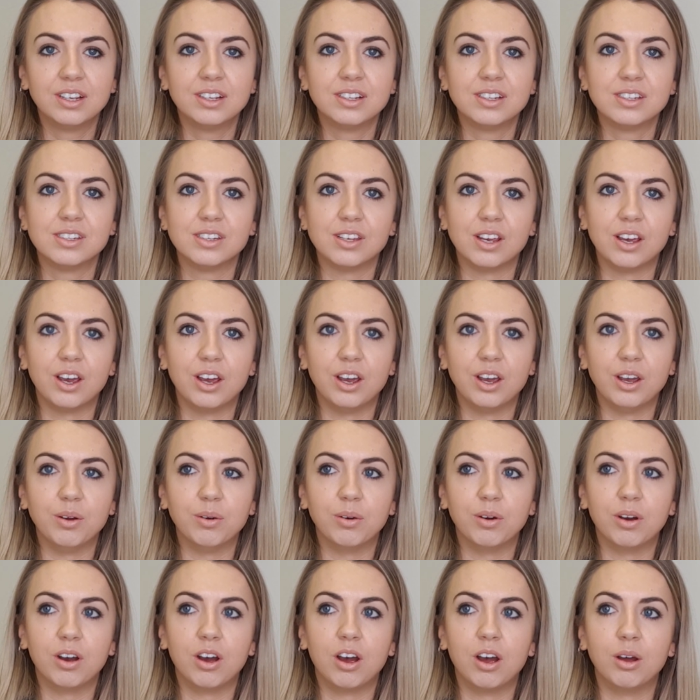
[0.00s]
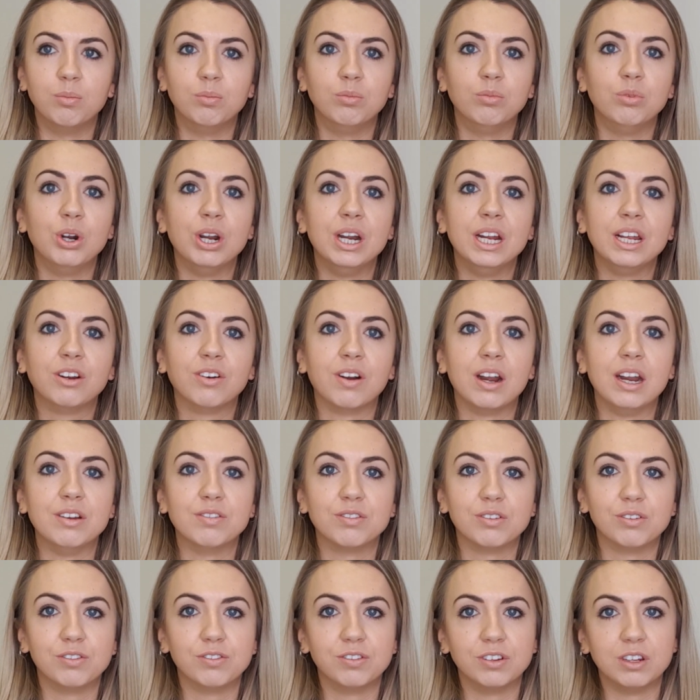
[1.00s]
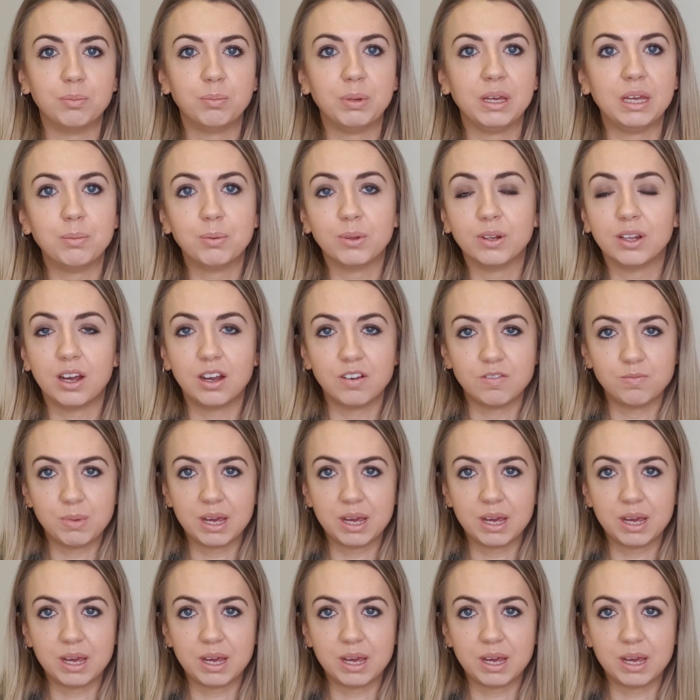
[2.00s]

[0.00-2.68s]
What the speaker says: So I'm really grateful for the people that I've